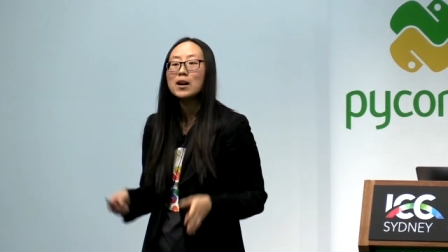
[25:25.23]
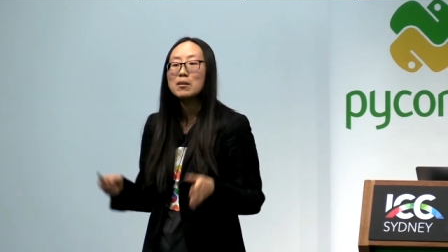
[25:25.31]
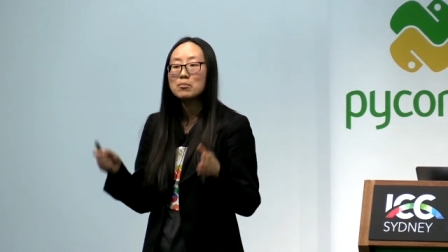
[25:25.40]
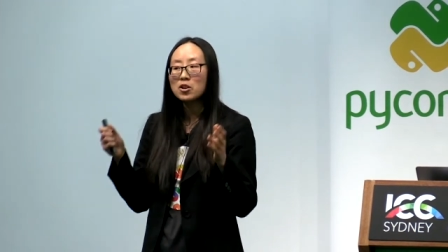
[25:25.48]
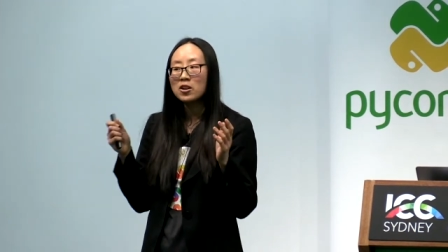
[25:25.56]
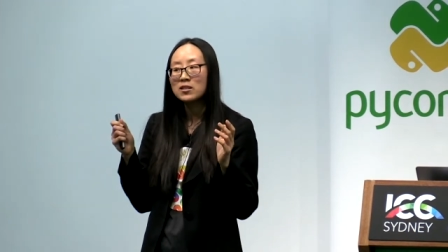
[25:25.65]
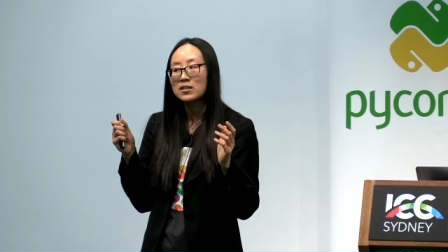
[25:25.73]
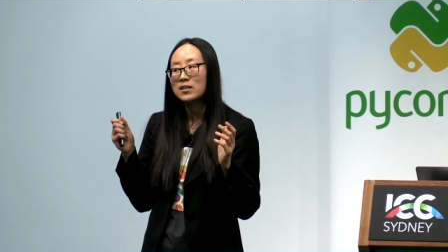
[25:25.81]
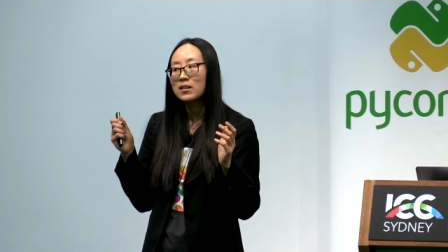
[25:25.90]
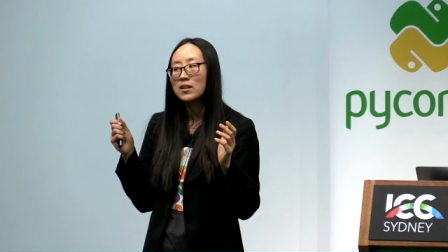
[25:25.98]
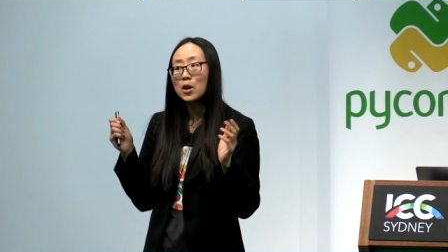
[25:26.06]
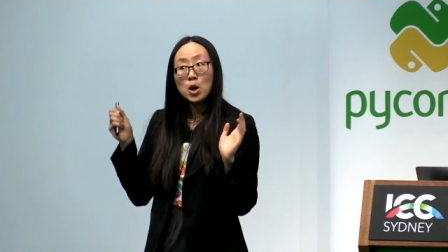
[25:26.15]
I'm not
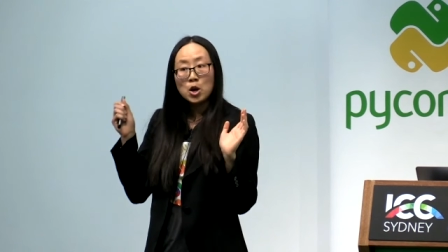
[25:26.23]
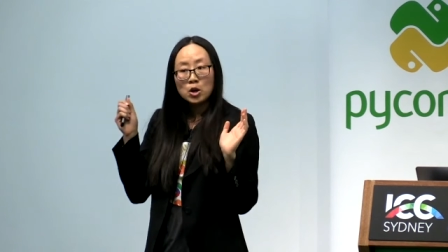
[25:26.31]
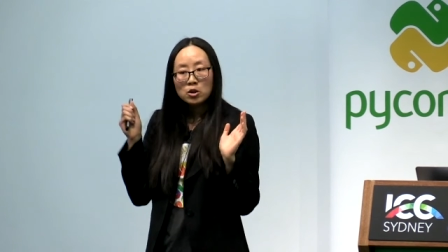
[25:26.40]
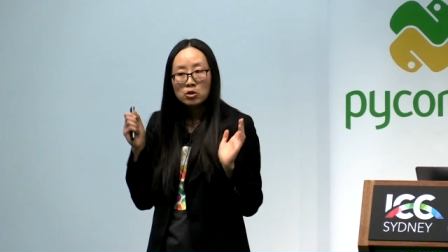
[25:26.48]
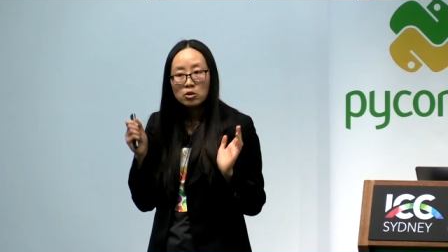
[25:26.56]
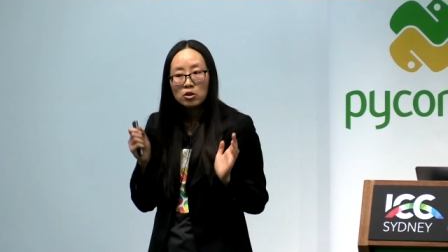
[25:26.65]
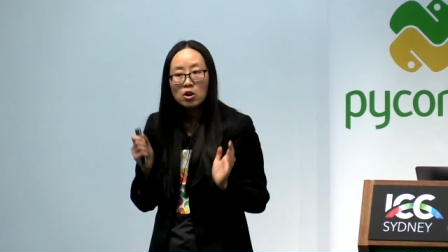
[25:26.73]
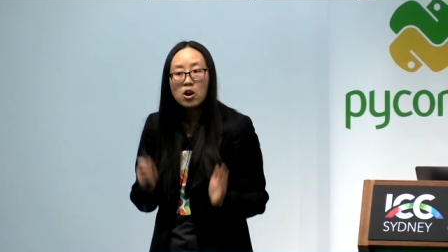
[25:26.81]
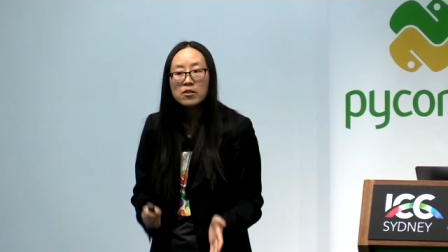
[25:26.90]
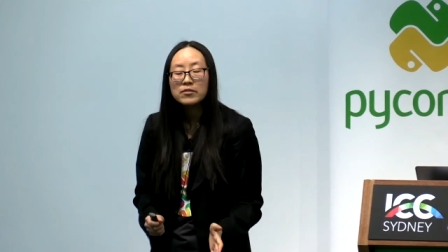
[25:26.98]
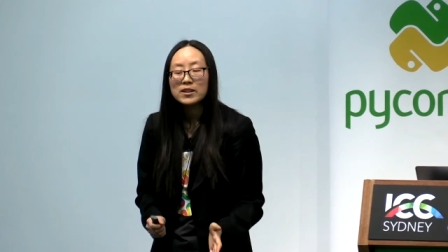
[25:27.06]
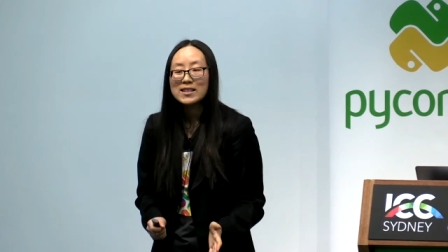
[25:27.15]

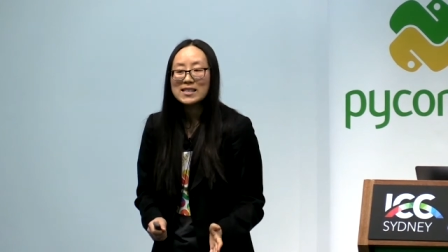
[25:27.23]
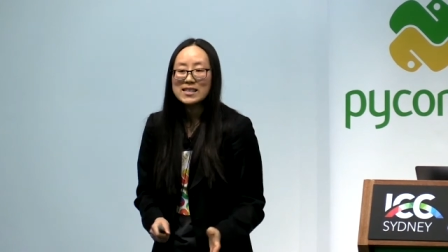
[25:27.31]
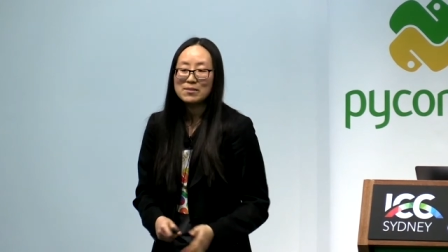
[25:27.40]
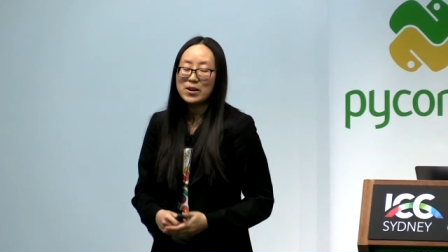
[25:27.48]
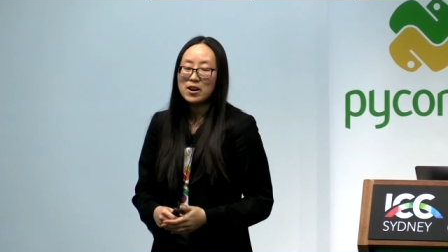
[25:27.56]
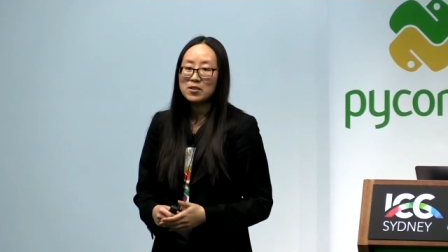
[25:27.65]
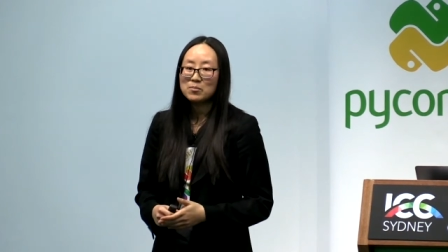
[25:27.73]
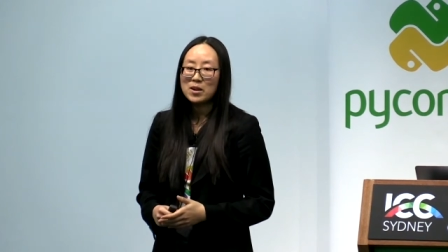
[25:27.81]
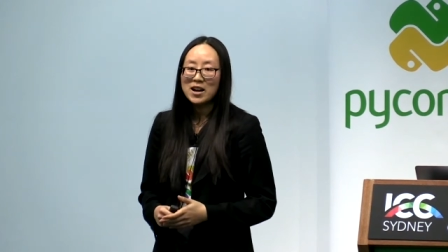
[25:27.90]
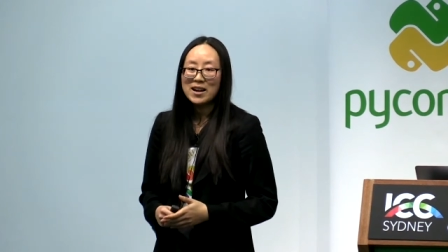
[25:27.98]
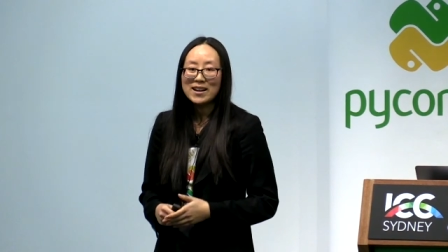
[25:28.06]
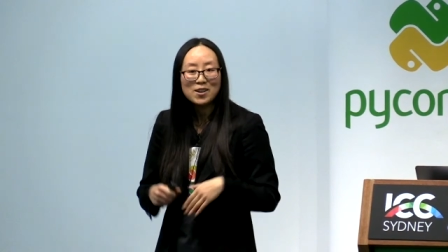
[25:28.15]
nervous about
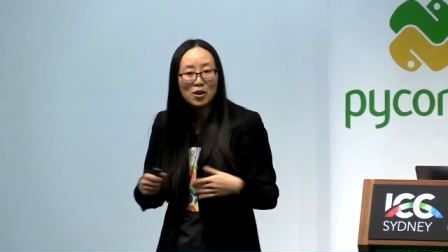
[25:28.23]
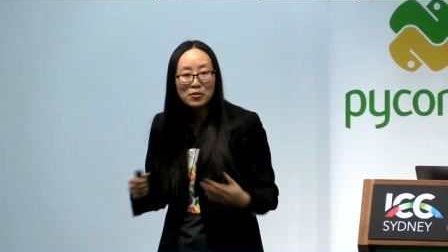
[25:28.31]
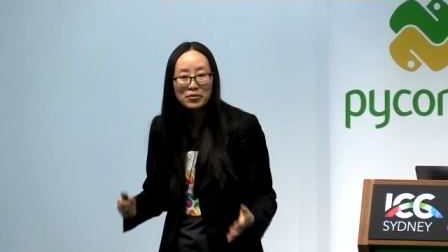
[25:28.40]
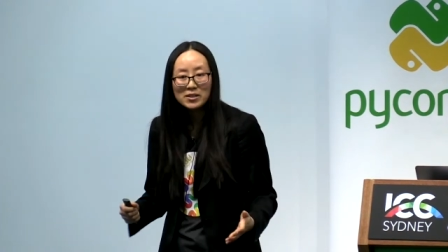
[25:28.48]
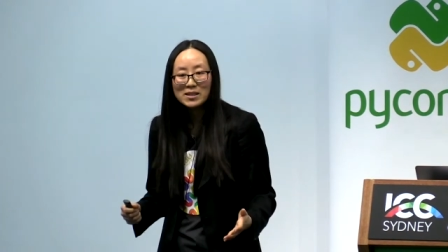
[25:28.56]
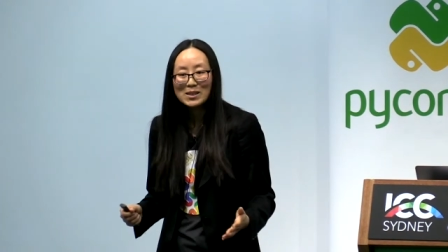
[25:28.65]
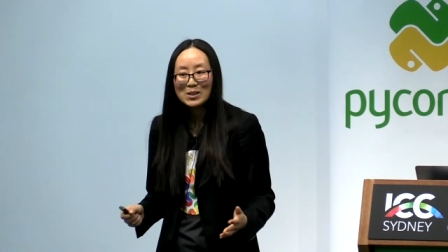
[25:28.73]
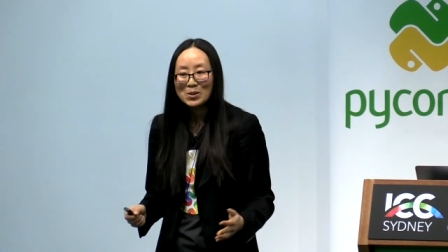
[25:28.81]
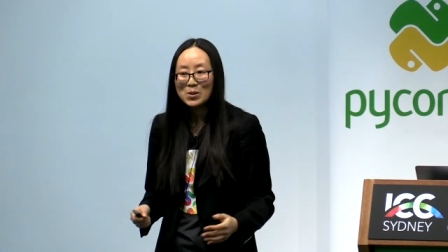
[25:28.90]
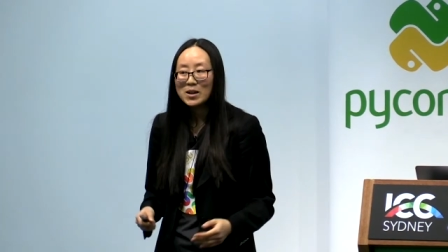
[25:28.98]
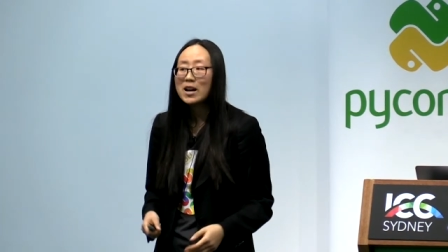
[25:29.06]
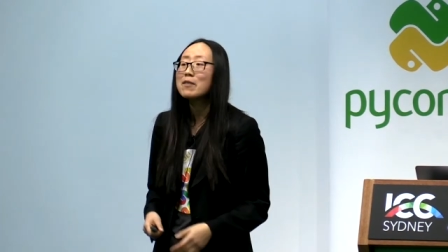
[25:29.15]
my conference
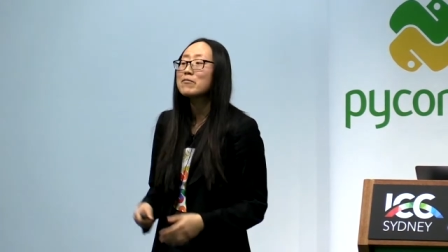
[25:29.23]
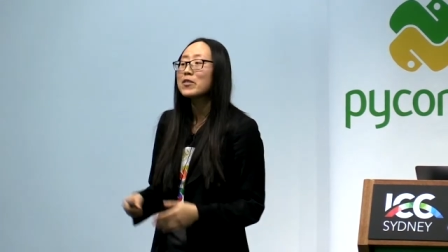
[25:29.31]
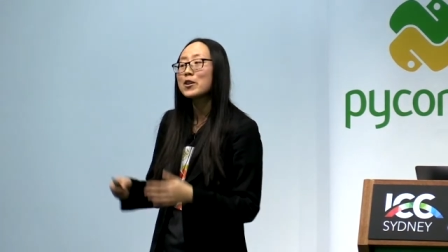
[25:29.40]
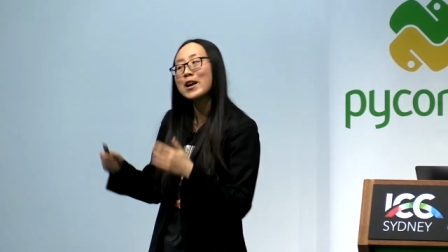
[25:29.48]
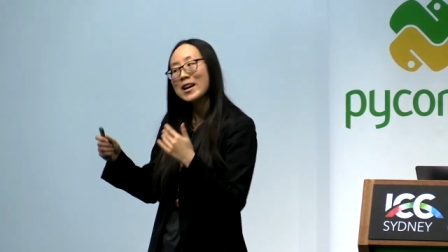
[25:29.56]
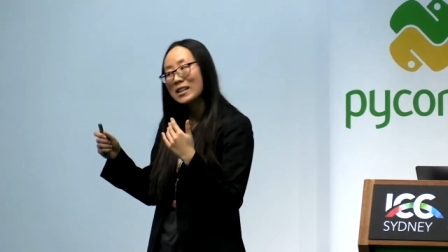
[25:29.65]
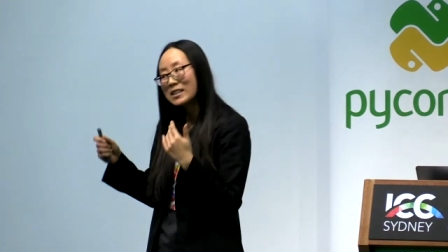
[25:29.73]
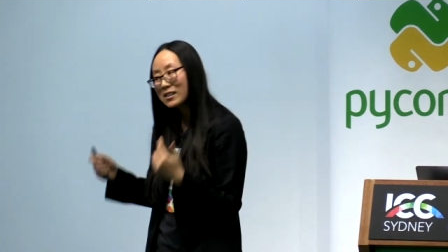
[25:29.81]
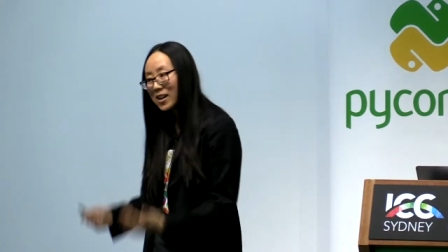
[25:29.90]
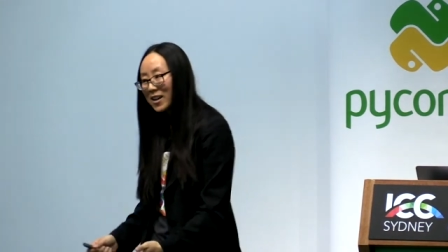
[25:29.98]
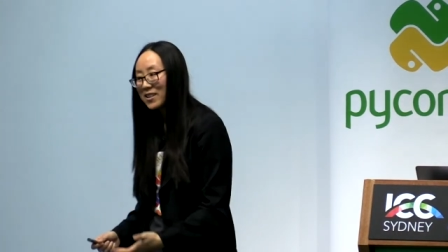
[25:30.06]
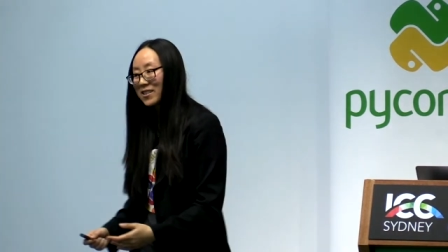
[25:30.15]
talk. I'm very
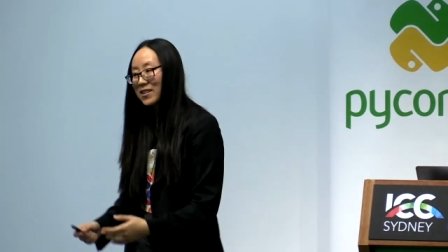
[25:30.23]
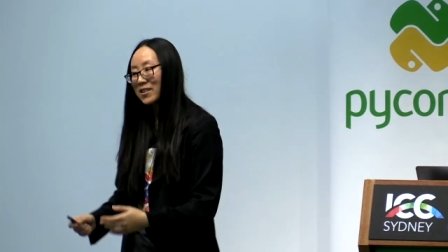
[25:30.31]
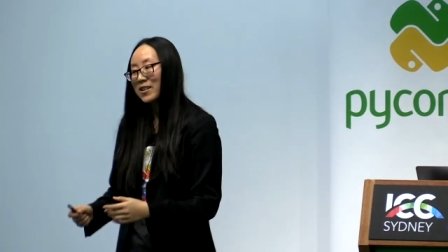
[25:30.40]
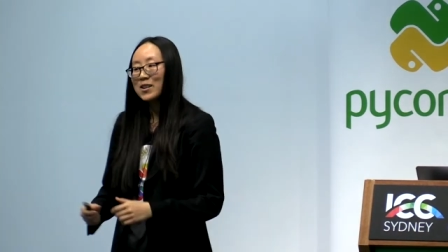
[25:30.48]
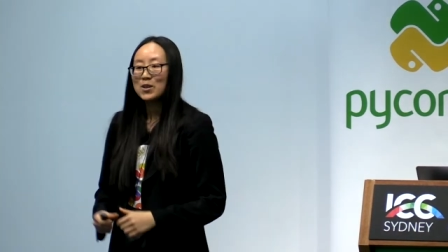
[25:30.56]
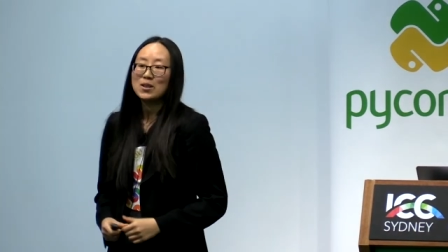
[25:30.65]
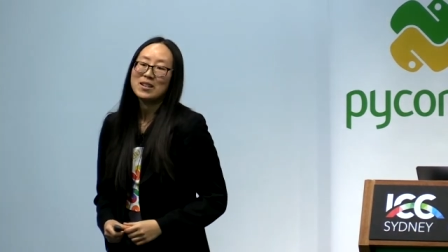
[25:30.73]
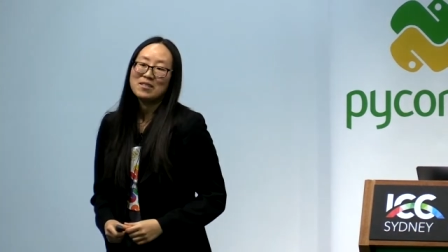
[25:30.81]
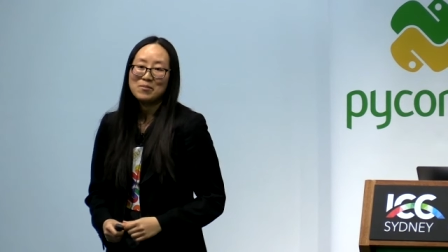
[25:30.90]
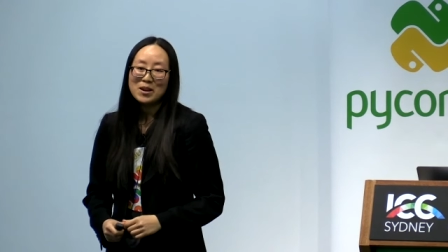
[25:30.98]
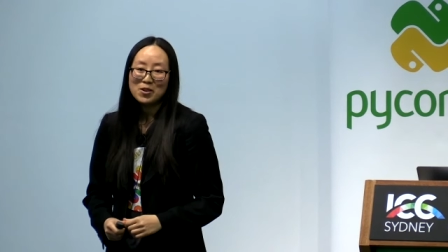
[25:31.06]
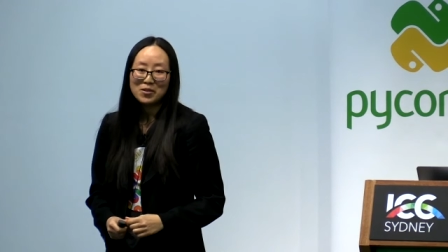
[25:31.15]
excited to
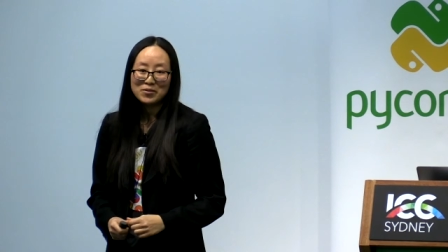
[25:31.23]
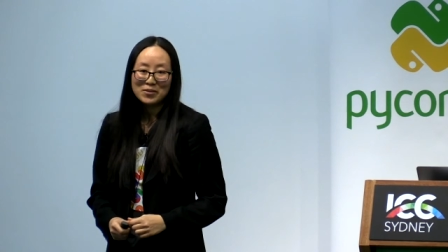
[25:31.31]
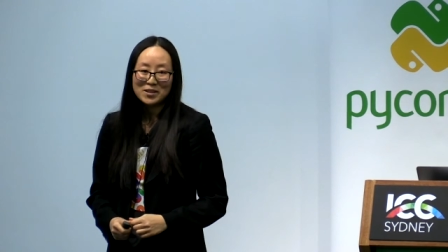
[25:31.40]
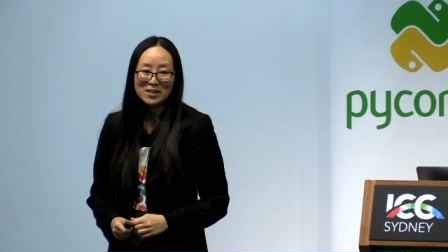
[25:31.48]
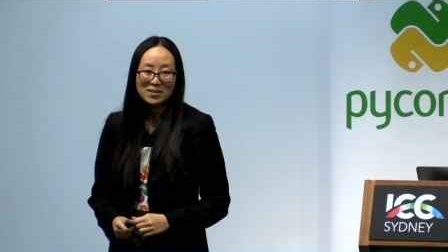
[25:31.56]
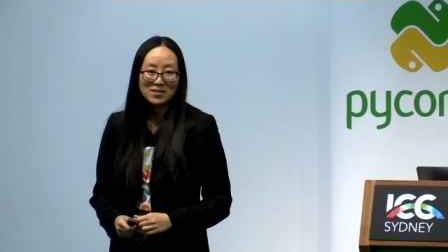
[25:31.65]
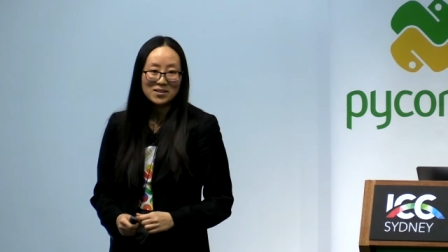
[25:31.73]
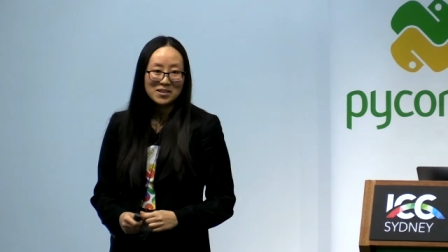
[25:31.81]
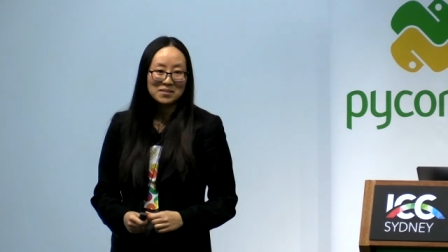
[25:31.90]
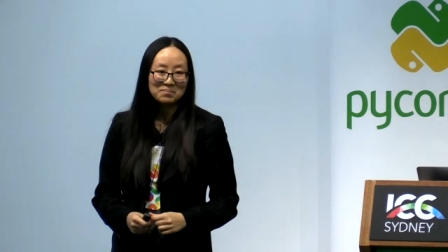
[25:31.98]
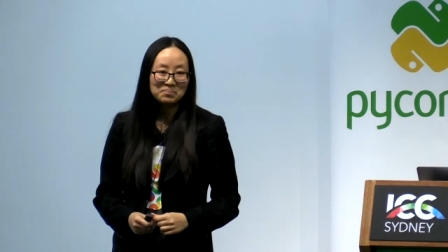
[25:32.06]
give my conference talk.